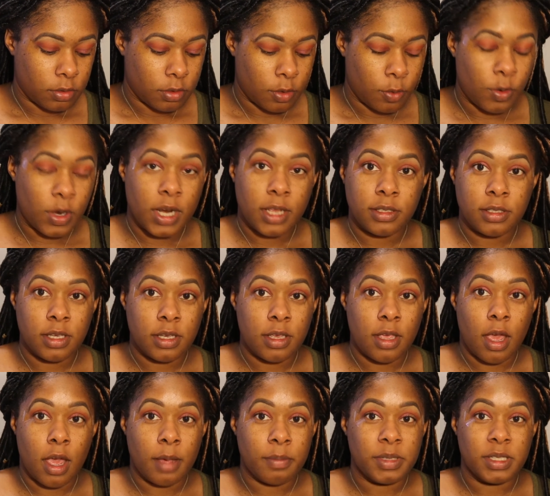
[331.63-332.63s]
And when I tell
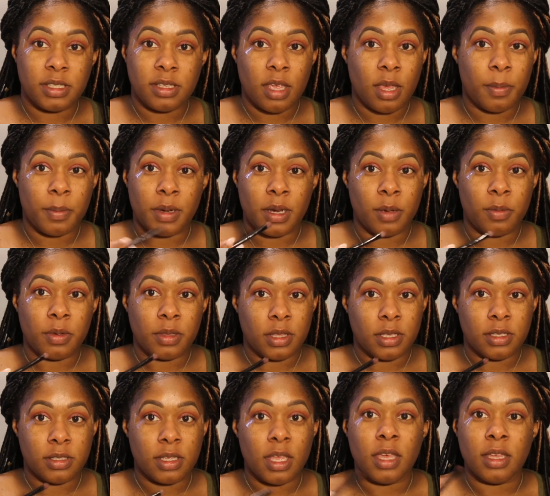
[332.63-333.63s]
y'all, I'm just coming up with
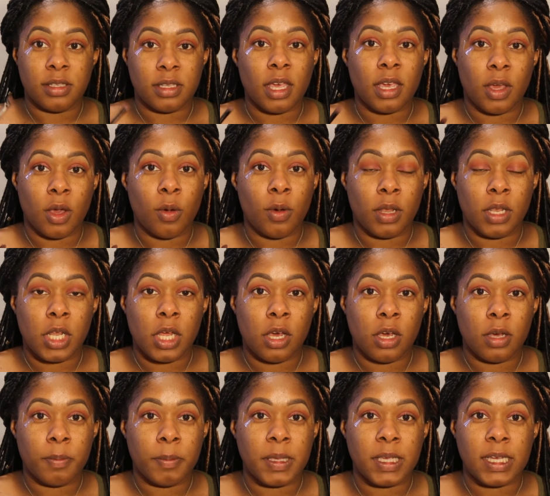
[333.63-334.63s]
this as I go
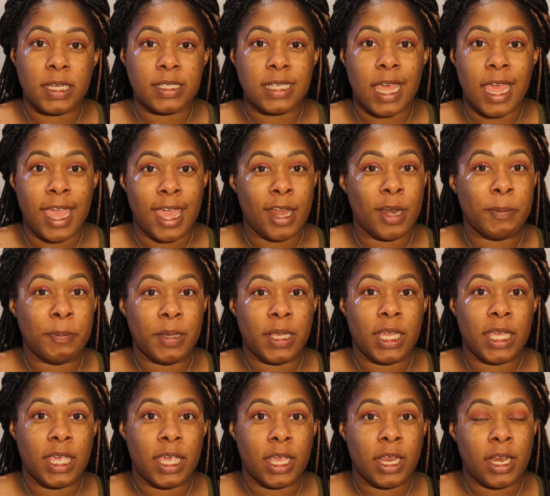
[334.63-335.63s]
along because I had a
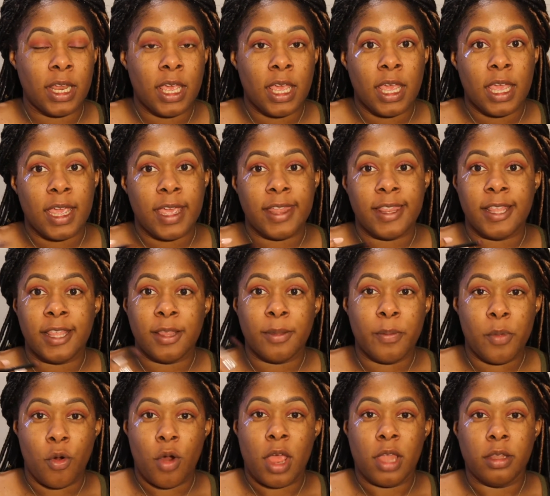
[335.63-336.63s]
plan, and then the
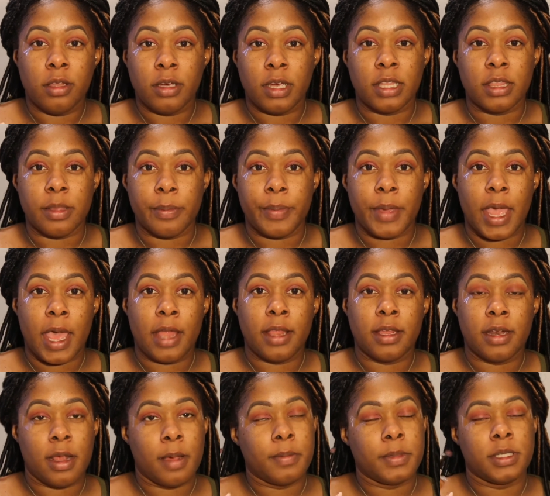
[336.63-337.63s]
more I look at the
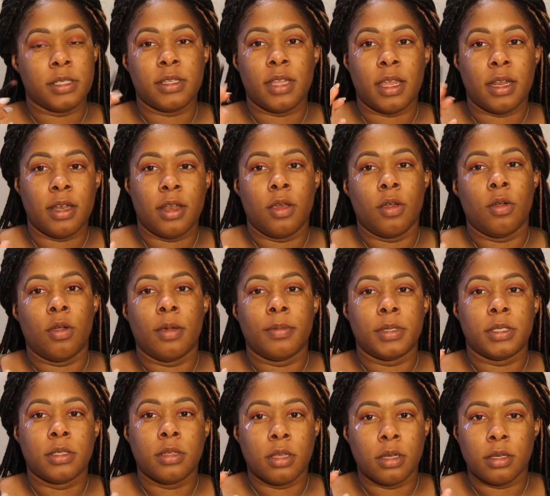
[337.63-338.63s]
palette, I'm just like, no, I'm
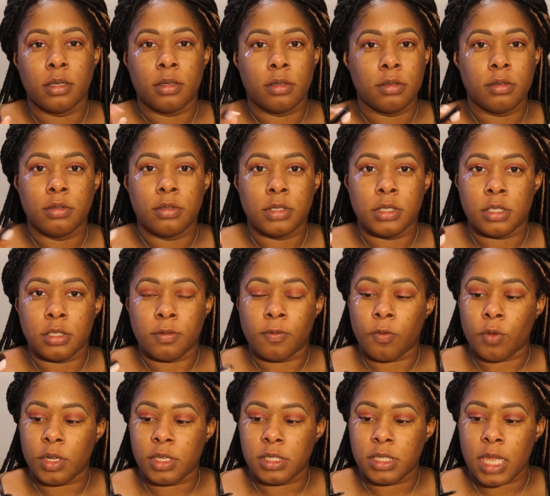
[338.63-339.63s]
just going to just
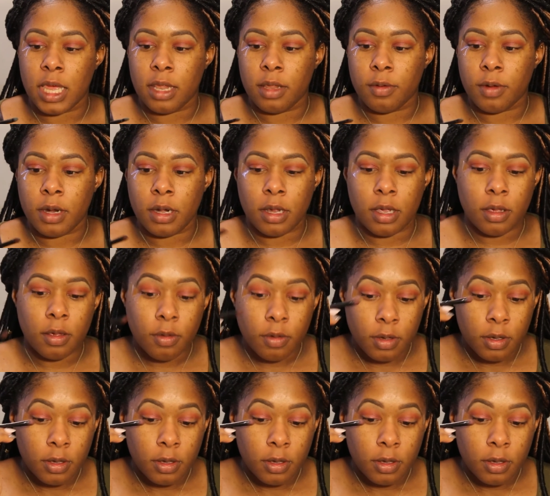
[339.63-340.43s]
freestyle it right now.